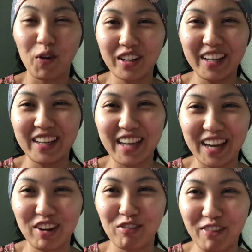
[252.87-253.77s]
40 day
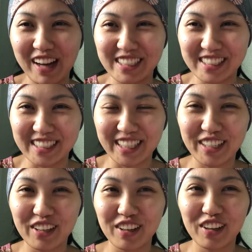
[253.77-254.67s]
daniel
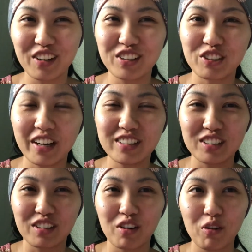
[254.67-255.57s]
fasting trying
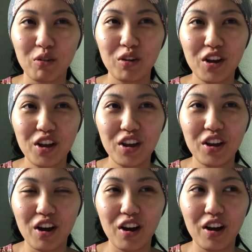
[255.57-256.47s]
to go
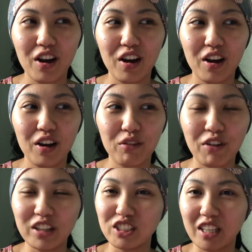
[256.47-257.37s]
uh,
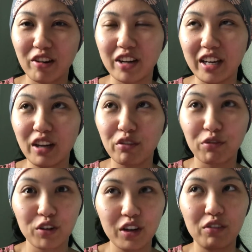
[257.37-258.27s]
vegetarian eating
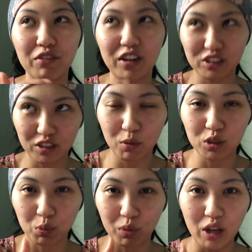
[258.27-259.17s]
fruit and
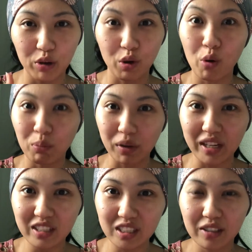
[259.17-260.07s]
vegetables without no
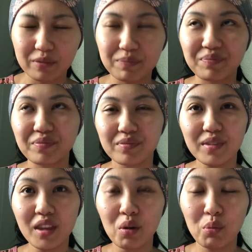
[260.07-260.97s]
meat
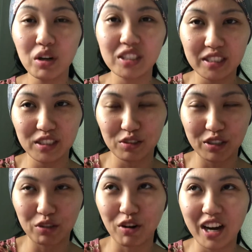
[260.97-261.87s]
with a sister
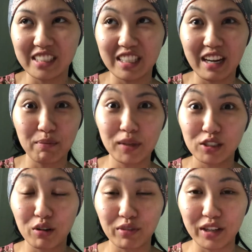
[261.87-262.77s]
in christ and i
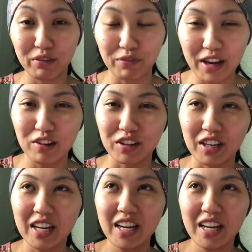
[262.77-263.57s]
miserably failed